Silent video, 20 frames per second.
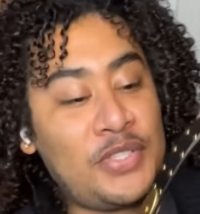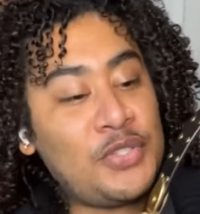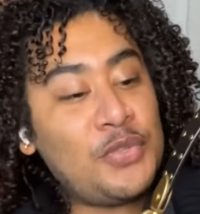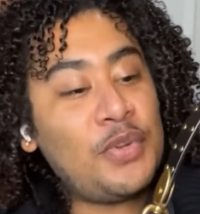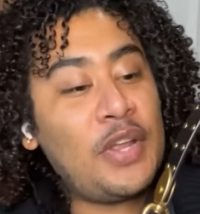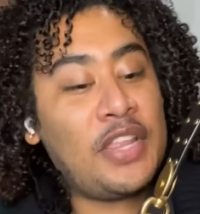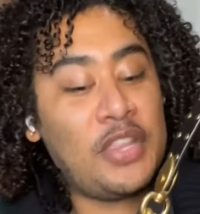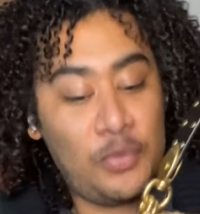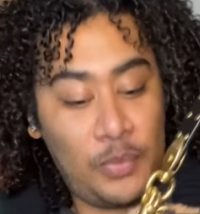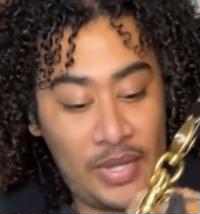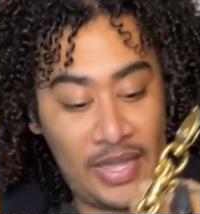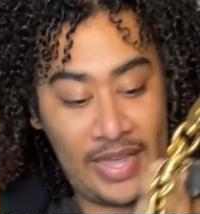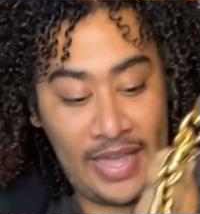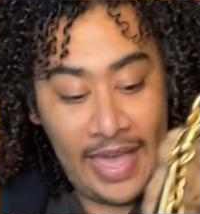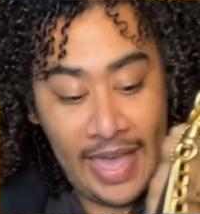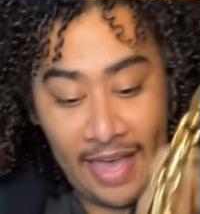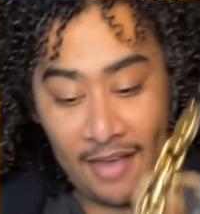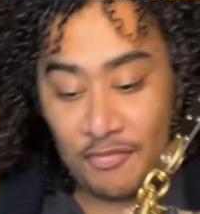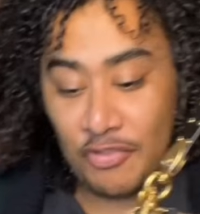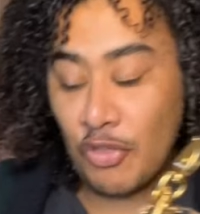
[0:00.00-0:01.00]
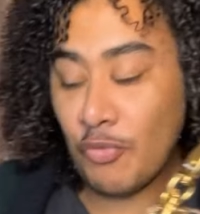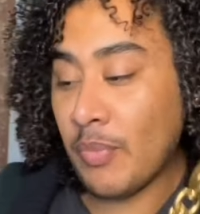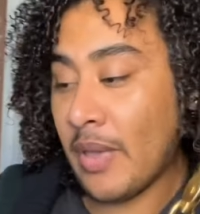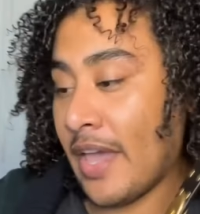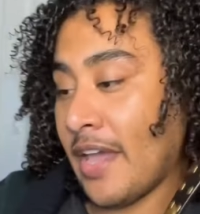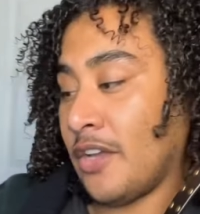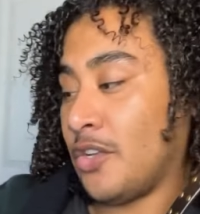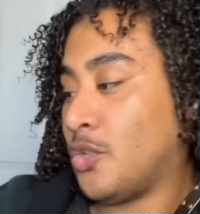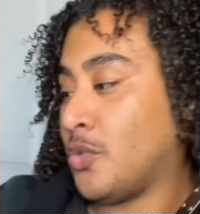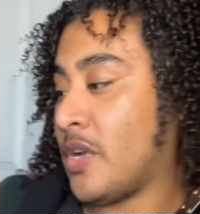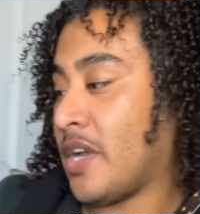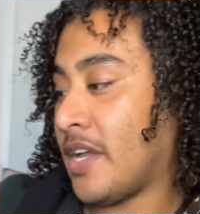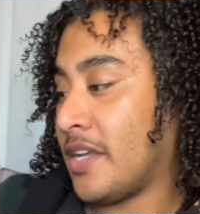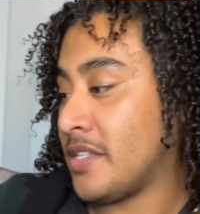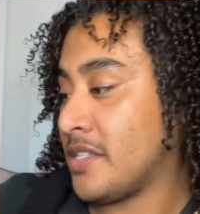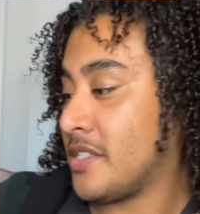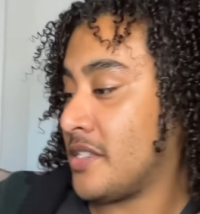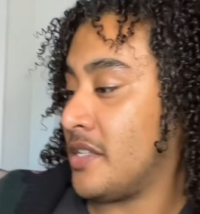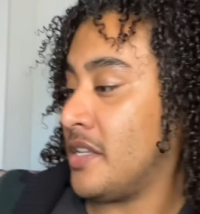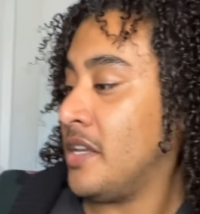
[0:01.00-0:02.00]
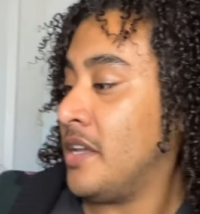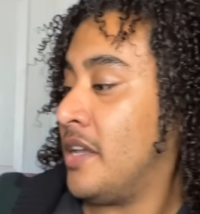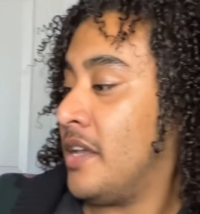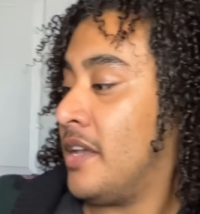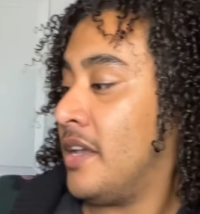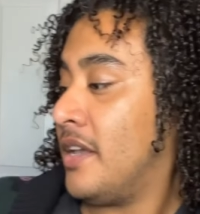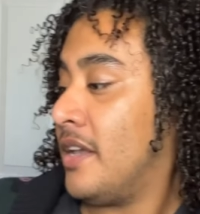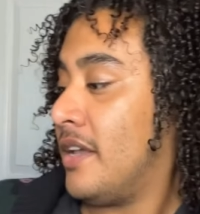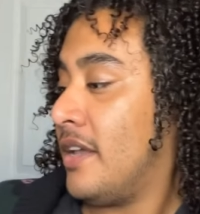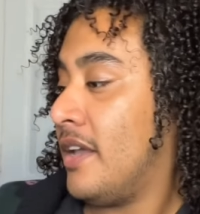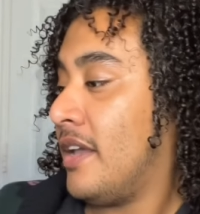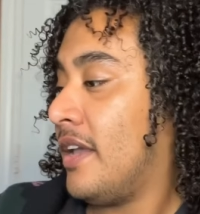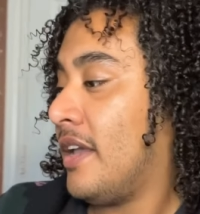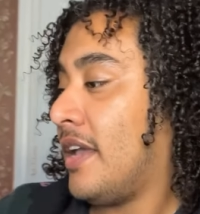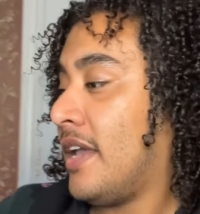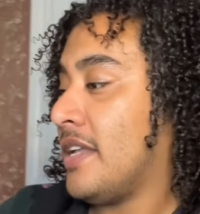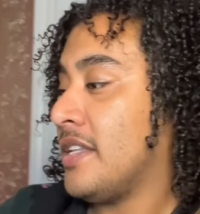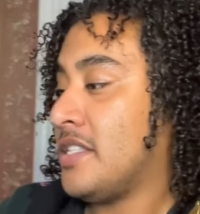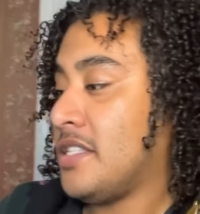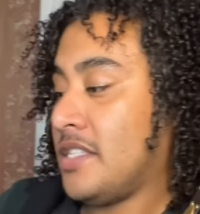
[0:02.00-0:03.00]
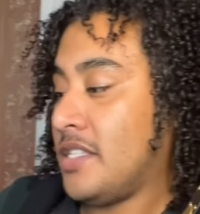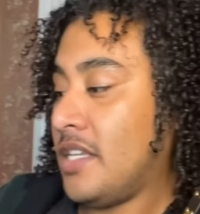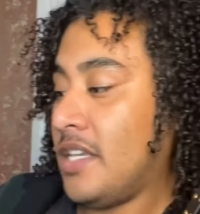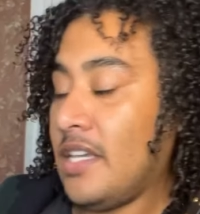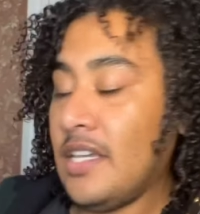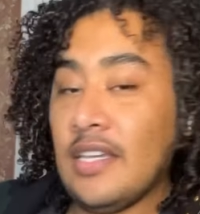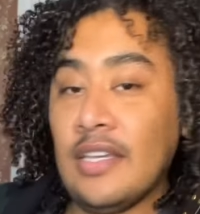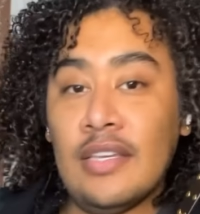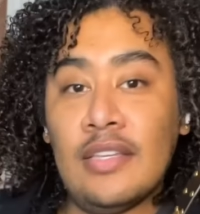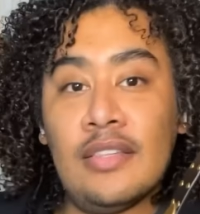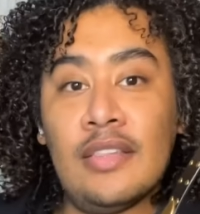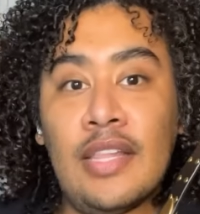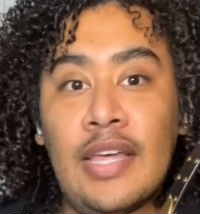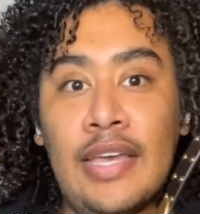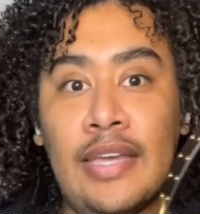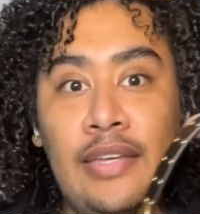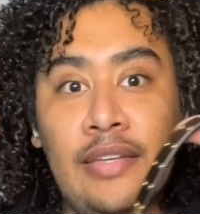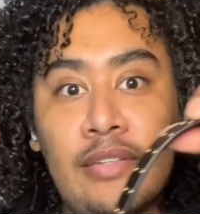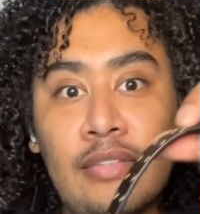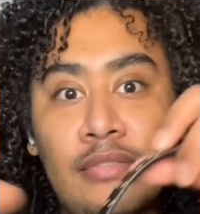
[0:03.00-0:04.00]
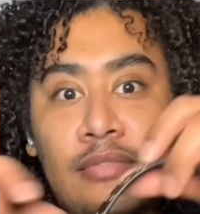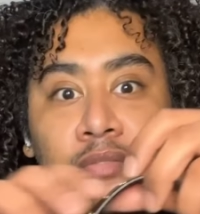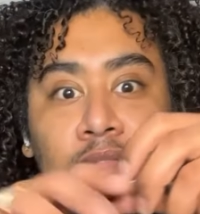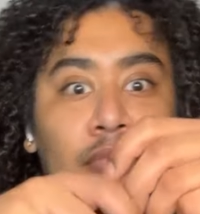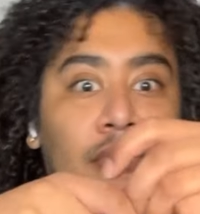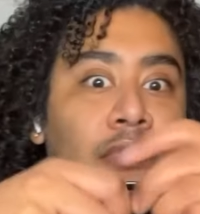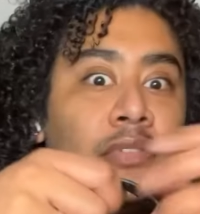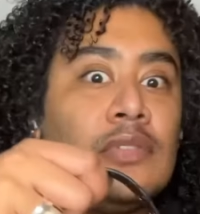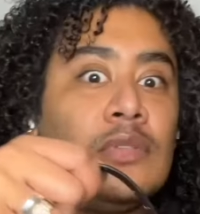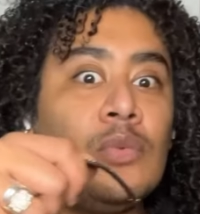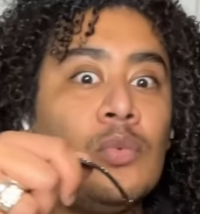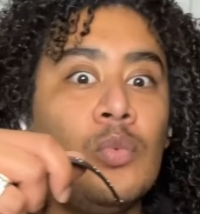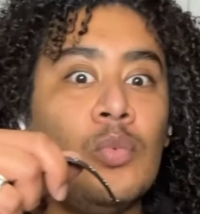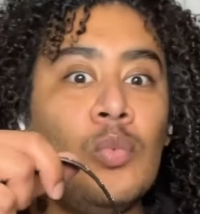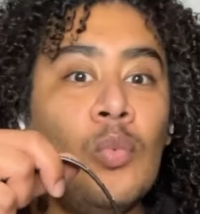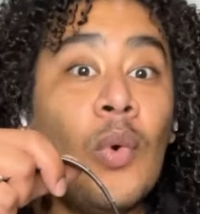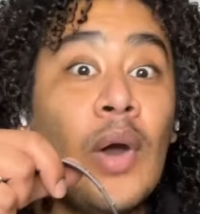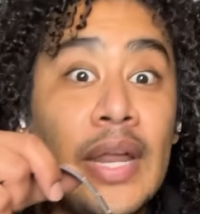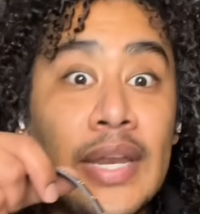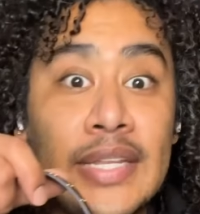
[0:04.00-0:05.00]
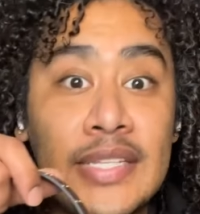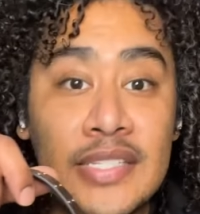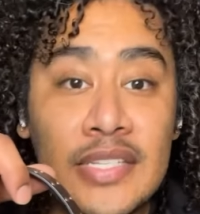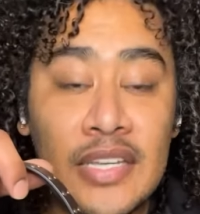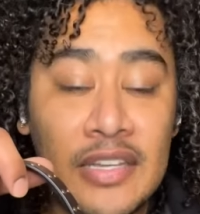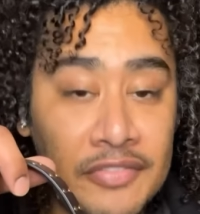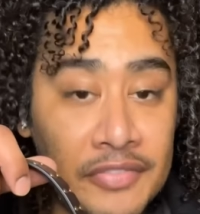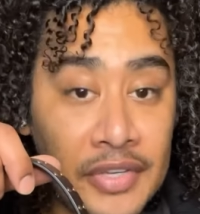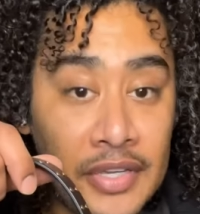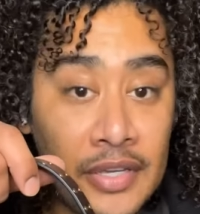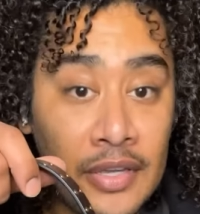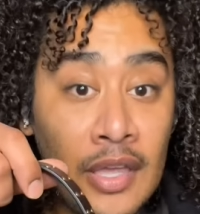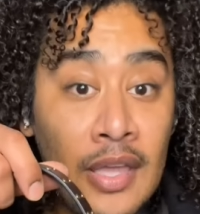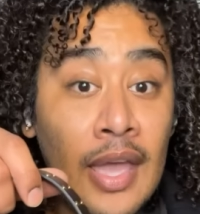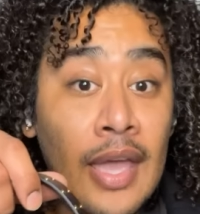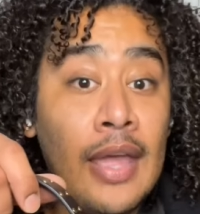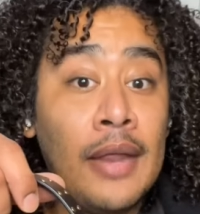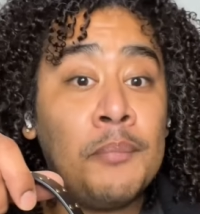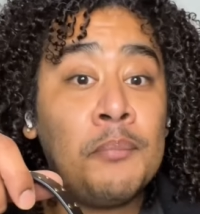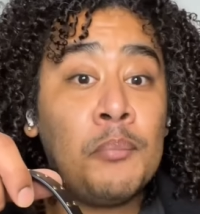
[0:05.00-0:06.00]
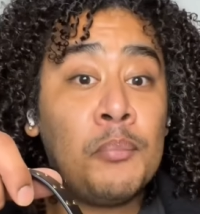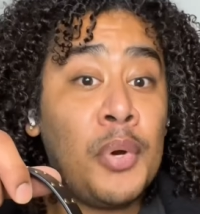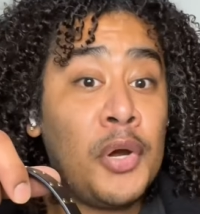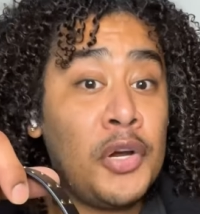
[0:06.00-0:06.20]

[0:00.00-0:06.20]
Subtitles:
So now that we have the bag dressed and see like what it's giving. And